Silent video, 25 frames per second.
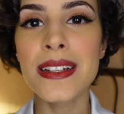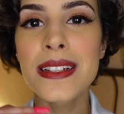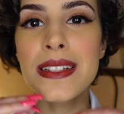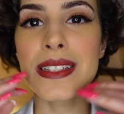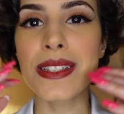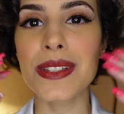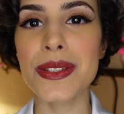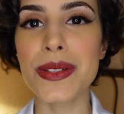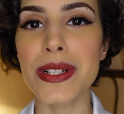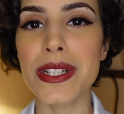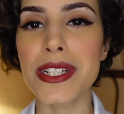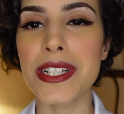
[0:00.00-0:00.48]

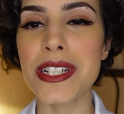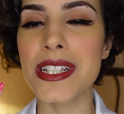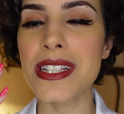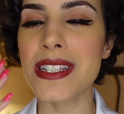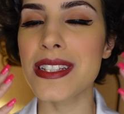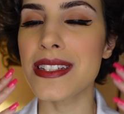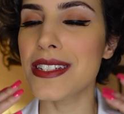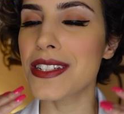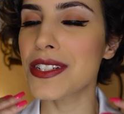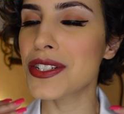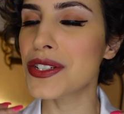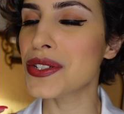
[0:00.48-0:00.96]
So I
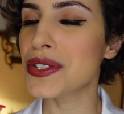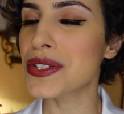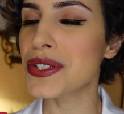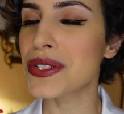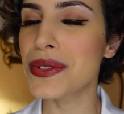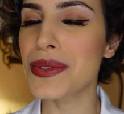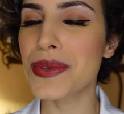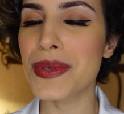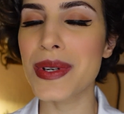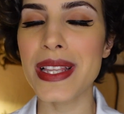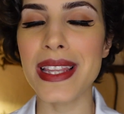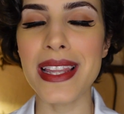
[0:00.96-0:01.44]
just need you
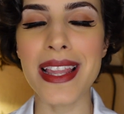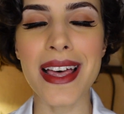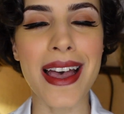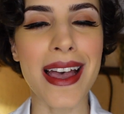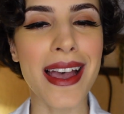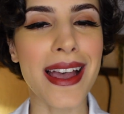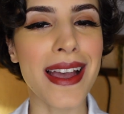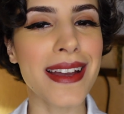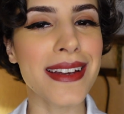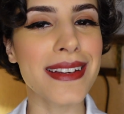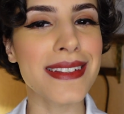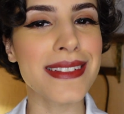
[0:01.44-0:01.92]
to
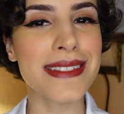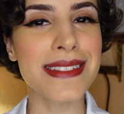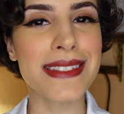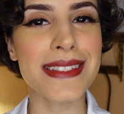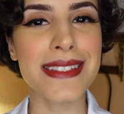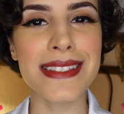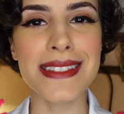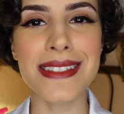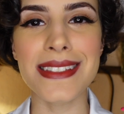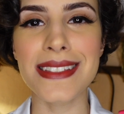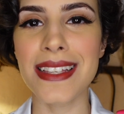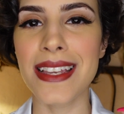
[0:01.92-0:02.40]

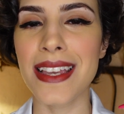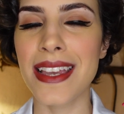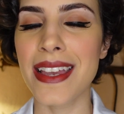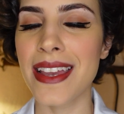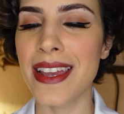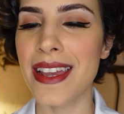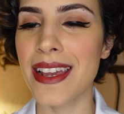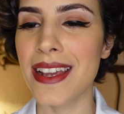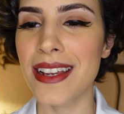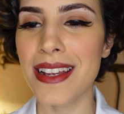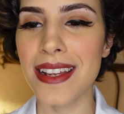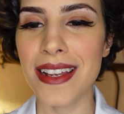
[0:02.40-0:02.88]
relax
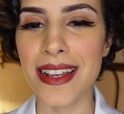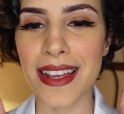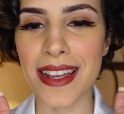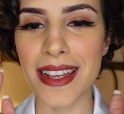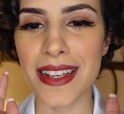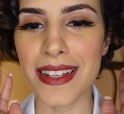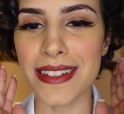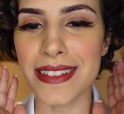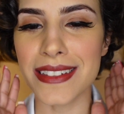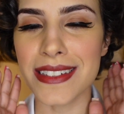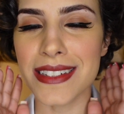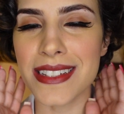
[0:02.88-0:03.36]

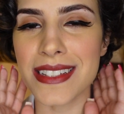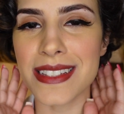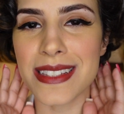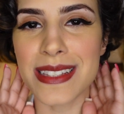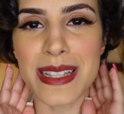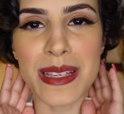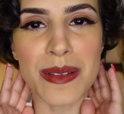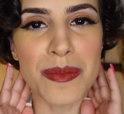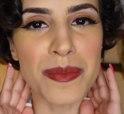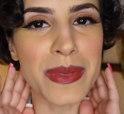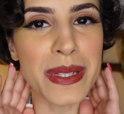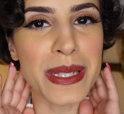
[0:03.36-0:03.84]
and just
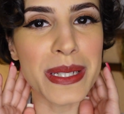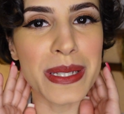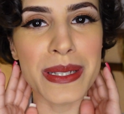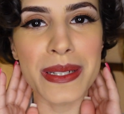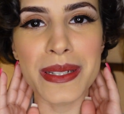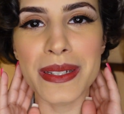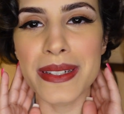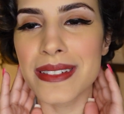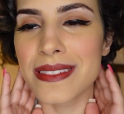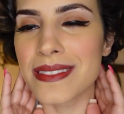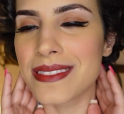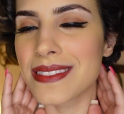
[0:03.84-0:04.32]
let
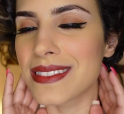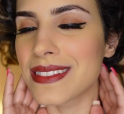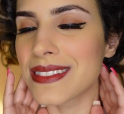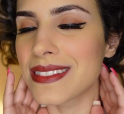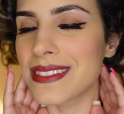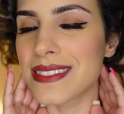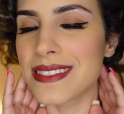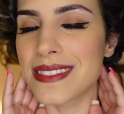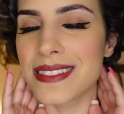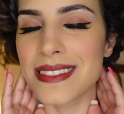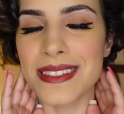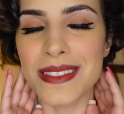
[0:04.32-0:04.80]
me
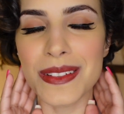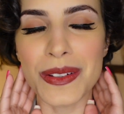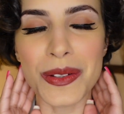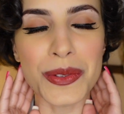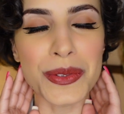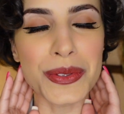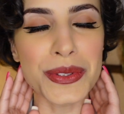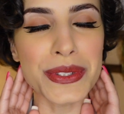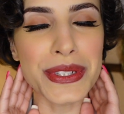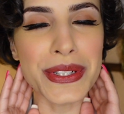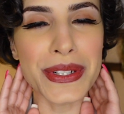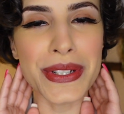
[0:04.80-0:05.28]

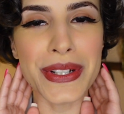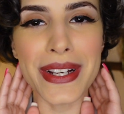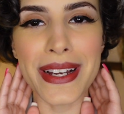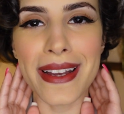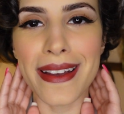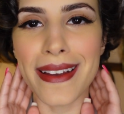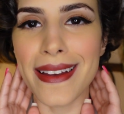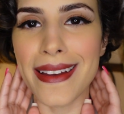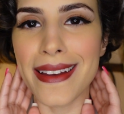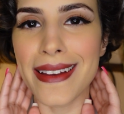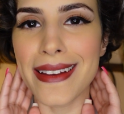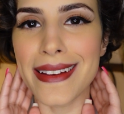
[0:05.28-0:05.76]
hold your
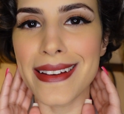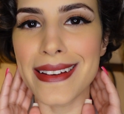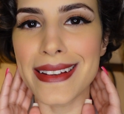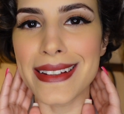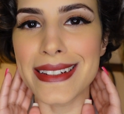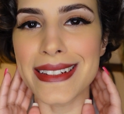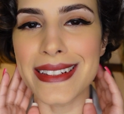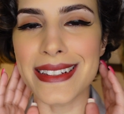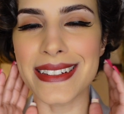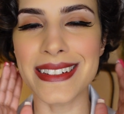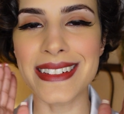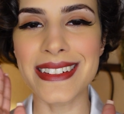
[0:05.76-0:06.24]

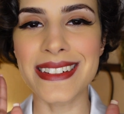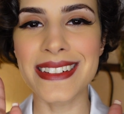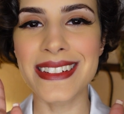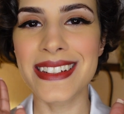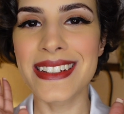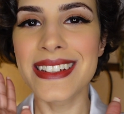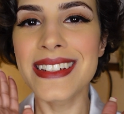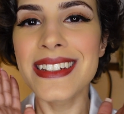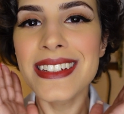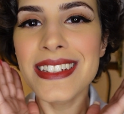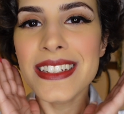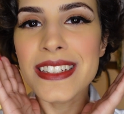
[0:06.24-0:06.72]
head and
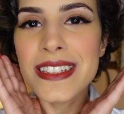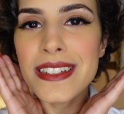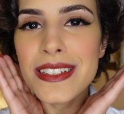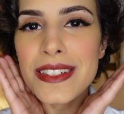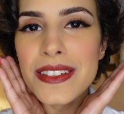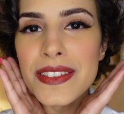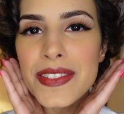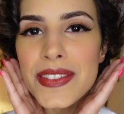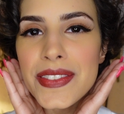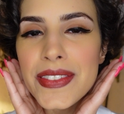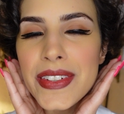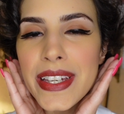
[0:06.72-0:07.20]

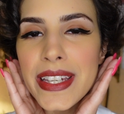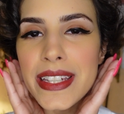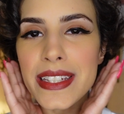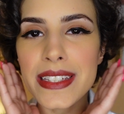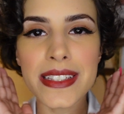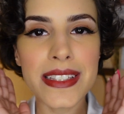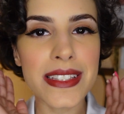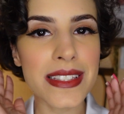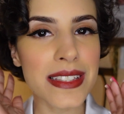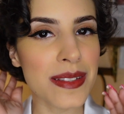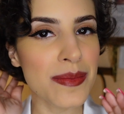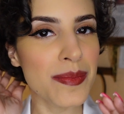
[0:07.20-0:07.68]

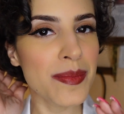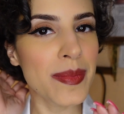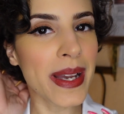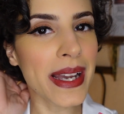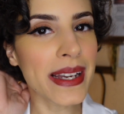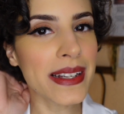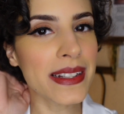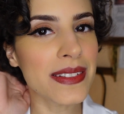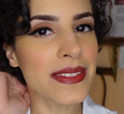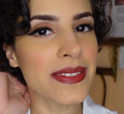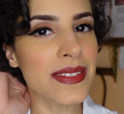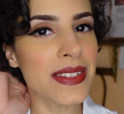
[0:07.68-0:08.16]
face and
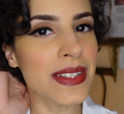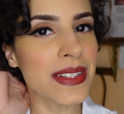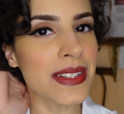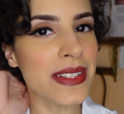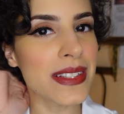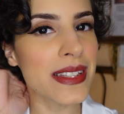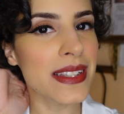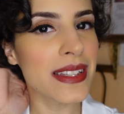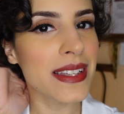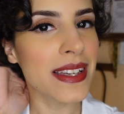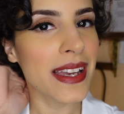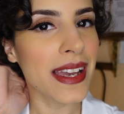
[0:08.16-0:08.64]
back of the
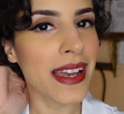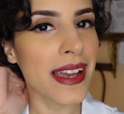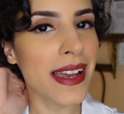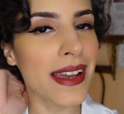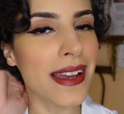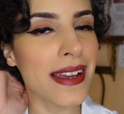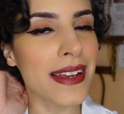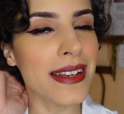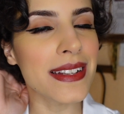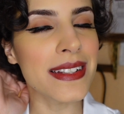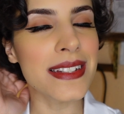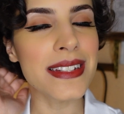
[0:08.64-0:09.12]

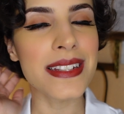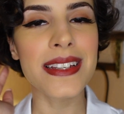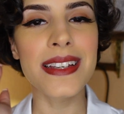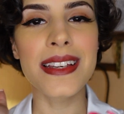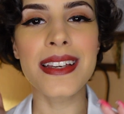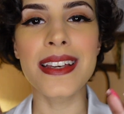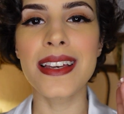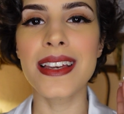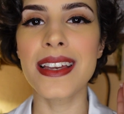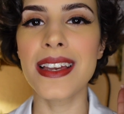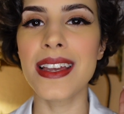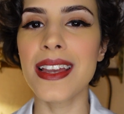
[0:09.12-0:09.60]
head,
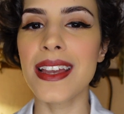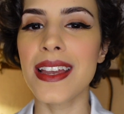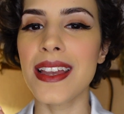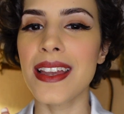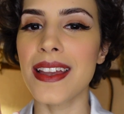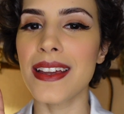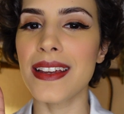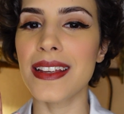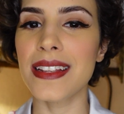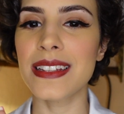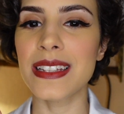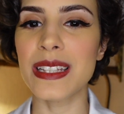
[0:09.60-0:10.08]

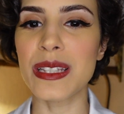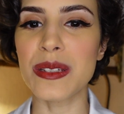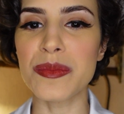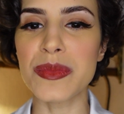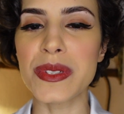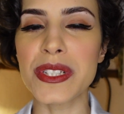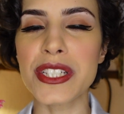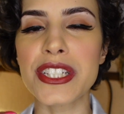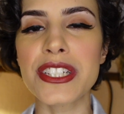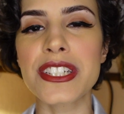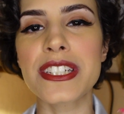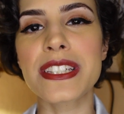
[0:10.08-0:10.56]
and let
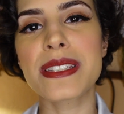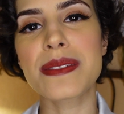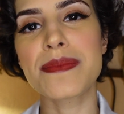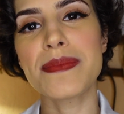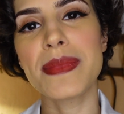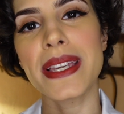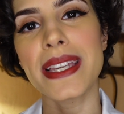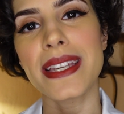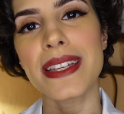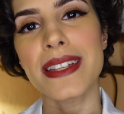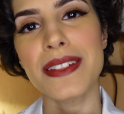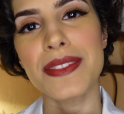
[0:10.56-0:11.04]
me just
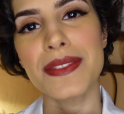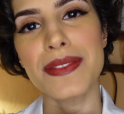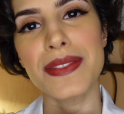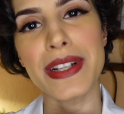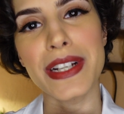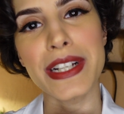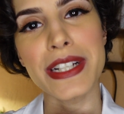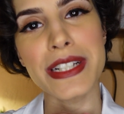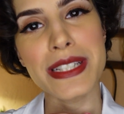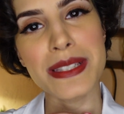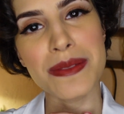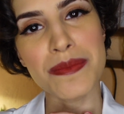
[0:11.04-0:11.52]
make
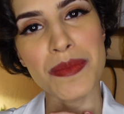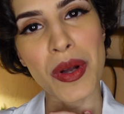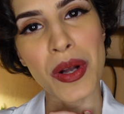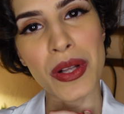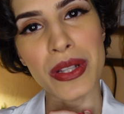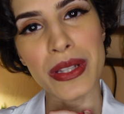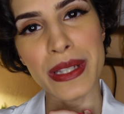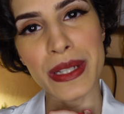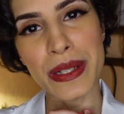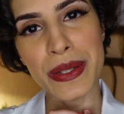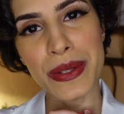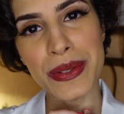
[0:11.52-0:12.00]
very small
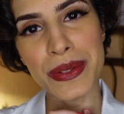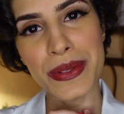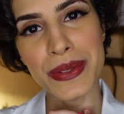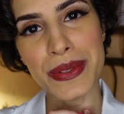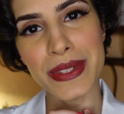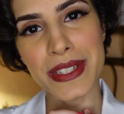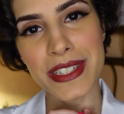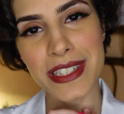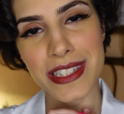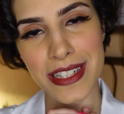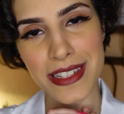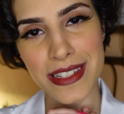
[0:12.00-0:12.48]
little
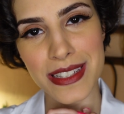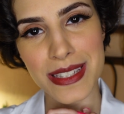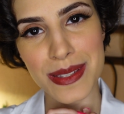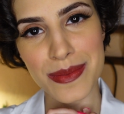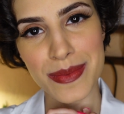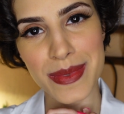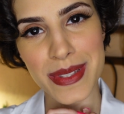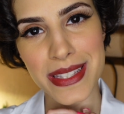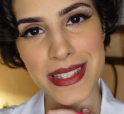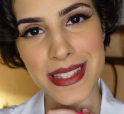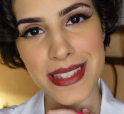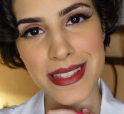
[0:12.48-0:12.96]

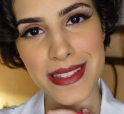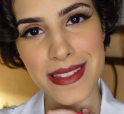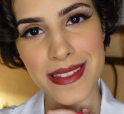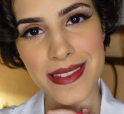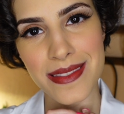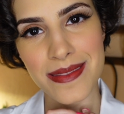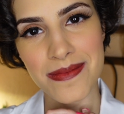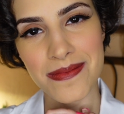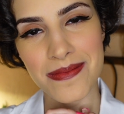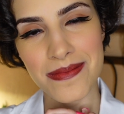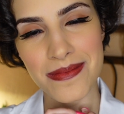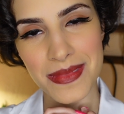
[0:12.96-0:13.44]
adjustments,
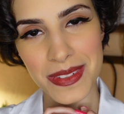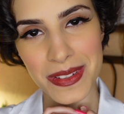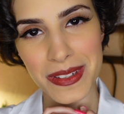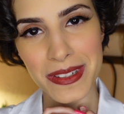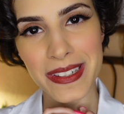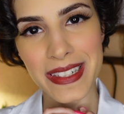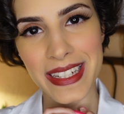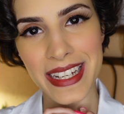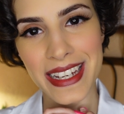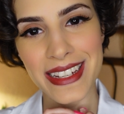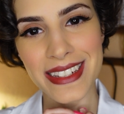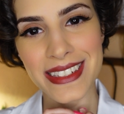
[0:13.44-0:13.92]

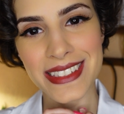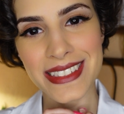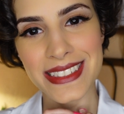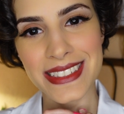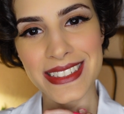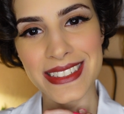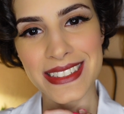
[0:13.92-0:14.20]
okay?